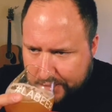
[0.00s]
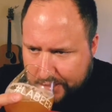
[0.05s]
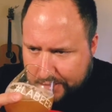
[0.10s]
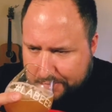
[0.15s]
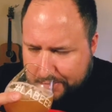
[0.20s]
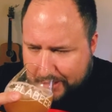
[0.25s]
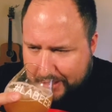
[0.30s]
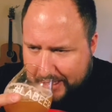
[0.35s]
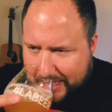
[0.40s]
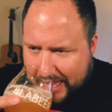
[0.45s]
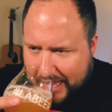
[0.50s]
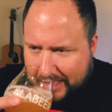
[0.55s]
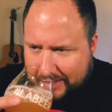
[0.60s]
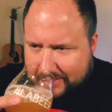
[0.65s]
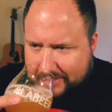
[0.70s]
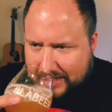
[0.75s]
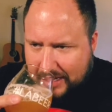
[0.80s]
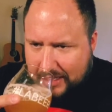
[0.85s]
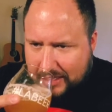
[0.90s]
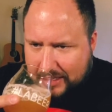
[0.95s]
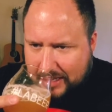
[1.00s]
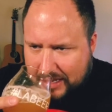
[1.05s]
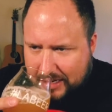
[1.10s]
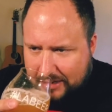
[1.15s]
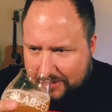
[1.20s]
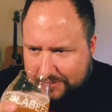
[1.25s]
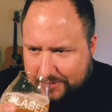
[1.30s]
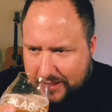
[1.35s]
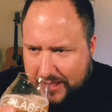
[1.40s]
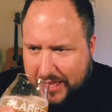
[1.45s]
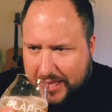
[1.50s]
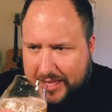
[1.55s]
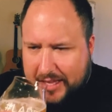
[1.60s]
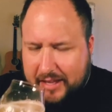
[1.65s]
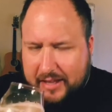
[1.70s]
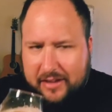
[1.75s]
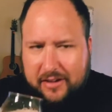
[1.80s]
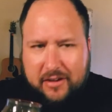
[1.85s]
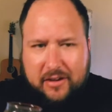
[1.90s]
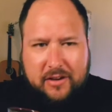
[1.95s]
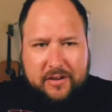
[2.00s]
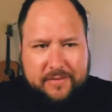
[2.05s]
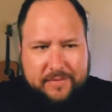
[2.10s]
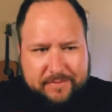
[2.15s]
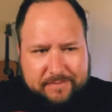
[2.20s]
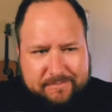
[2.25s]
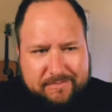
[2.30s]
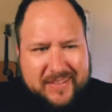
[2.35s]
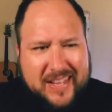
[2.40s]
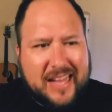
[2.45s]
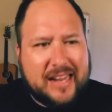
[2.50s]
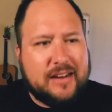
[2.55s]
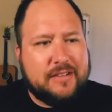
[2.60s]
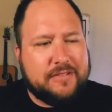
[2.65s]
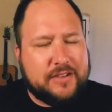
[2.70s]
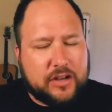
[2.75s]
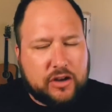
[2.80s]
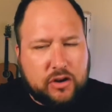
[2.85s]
but yeah, it's got kind of like kind of a